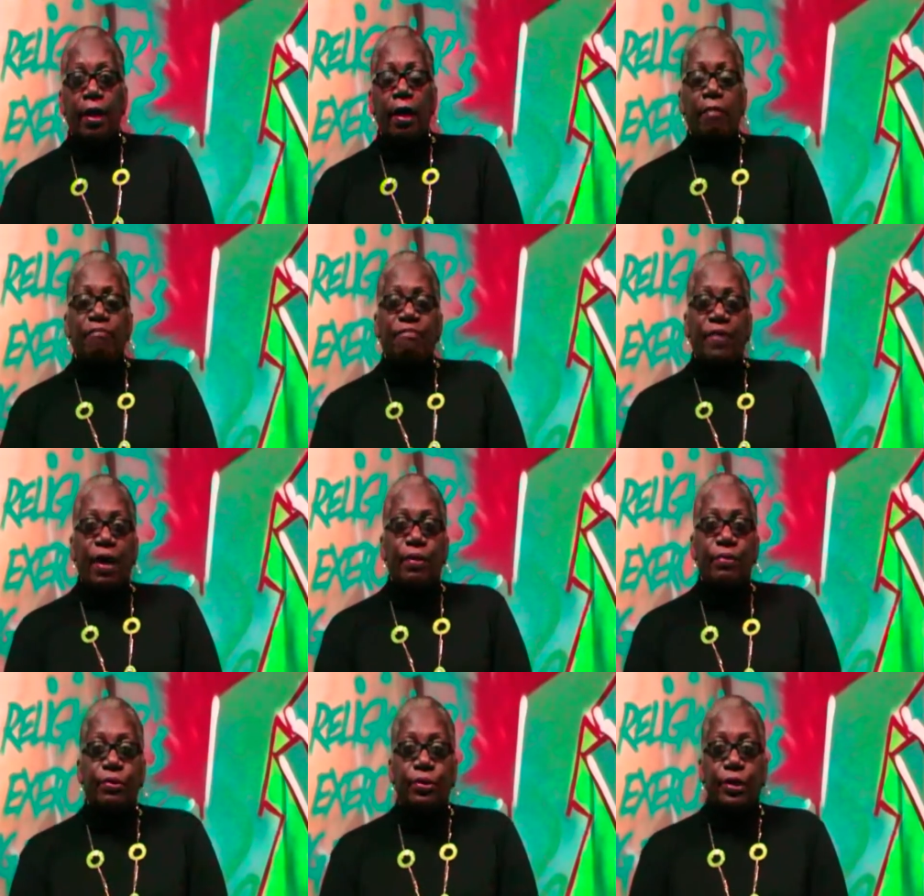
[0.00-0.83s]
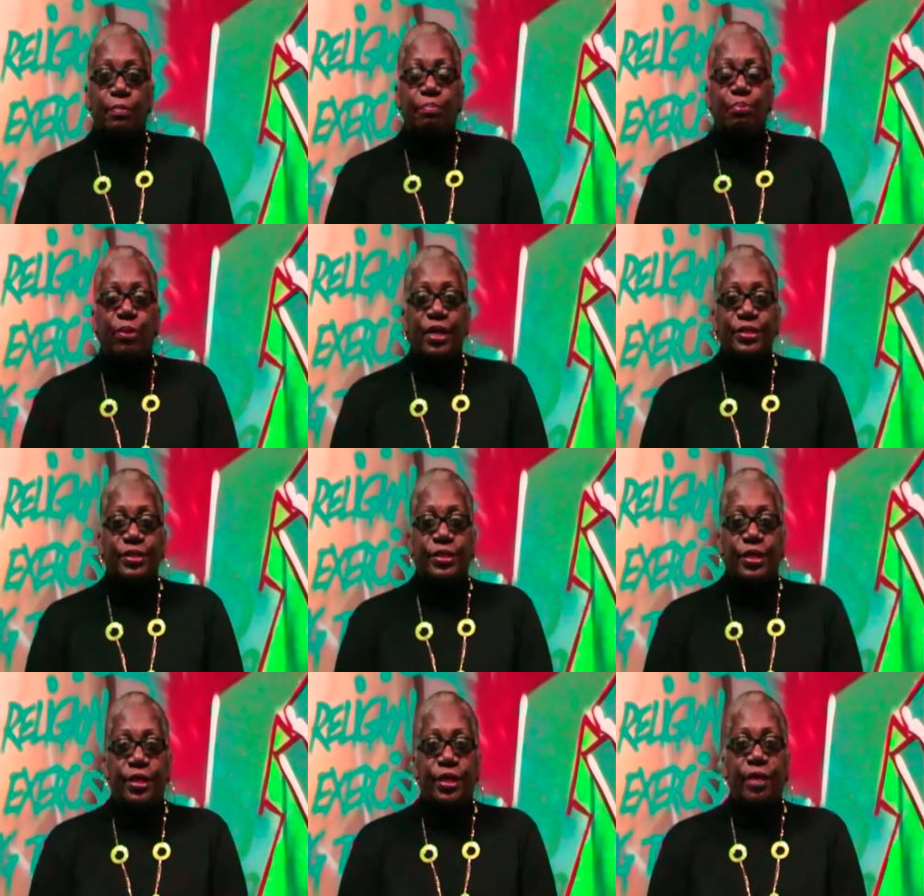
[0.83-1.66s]
I'm founder and
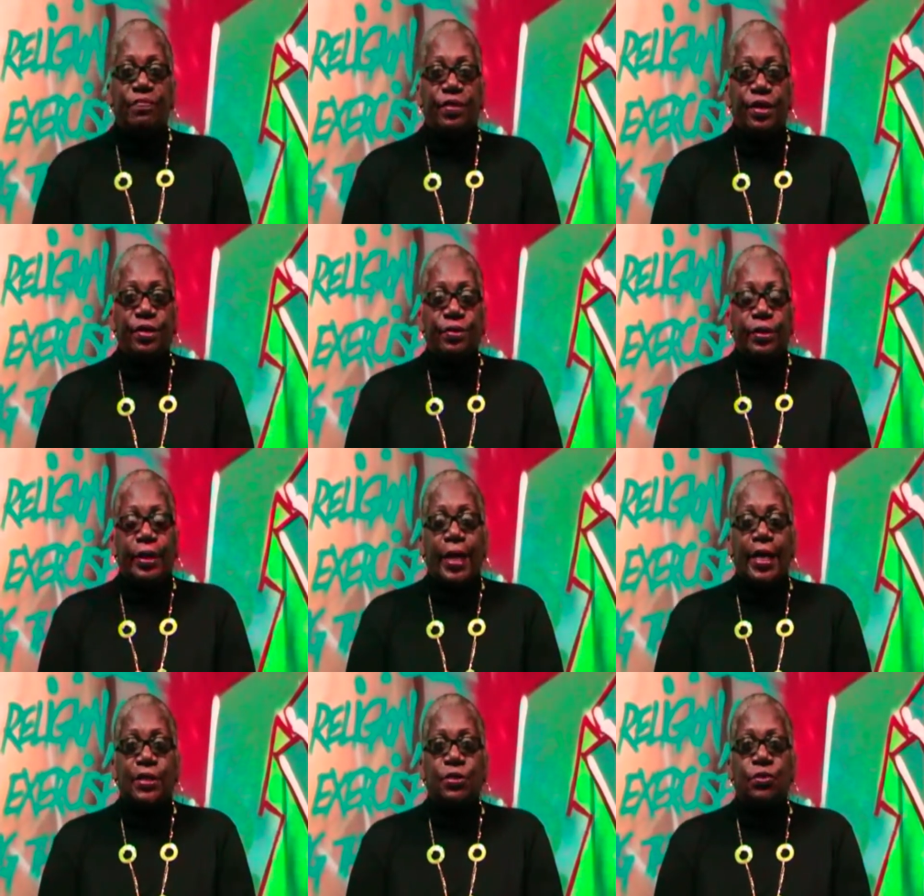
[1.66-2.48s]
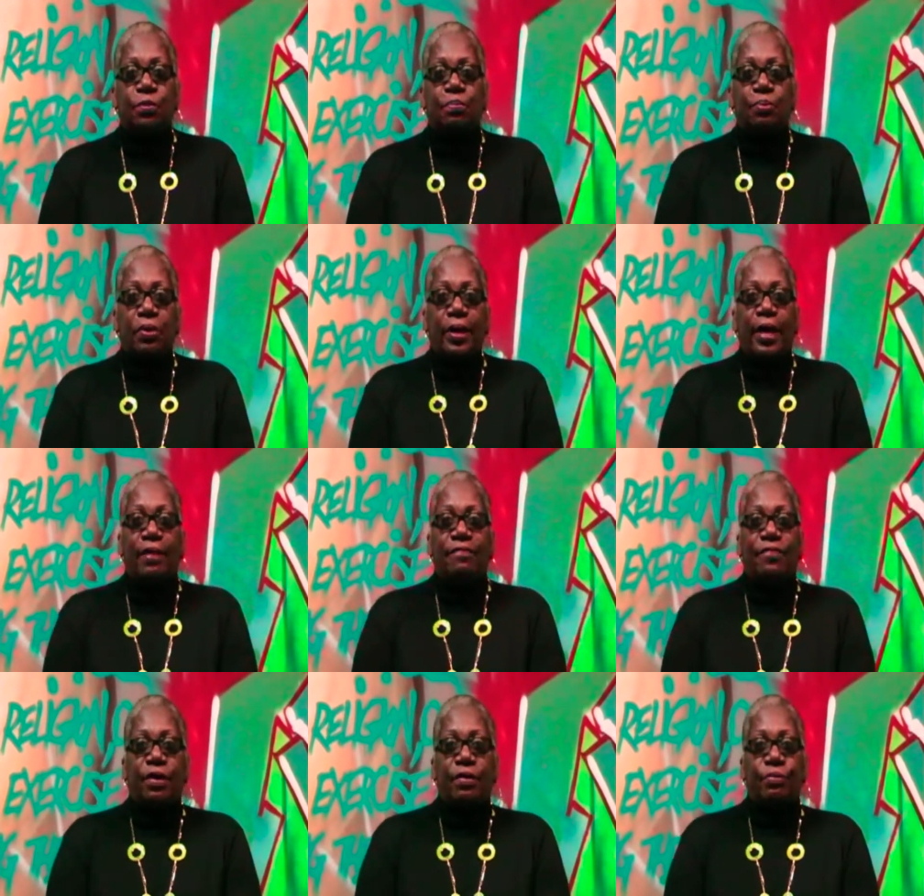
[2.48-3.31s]
president of the International
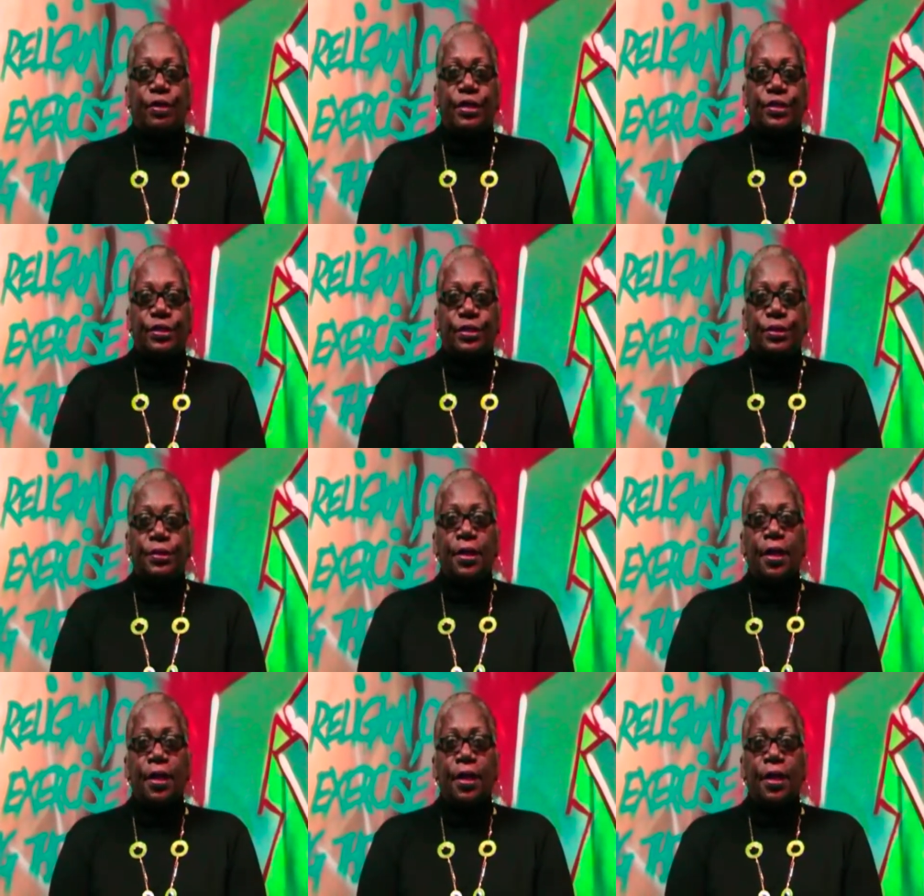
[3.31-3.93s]
Pro-Life Federation.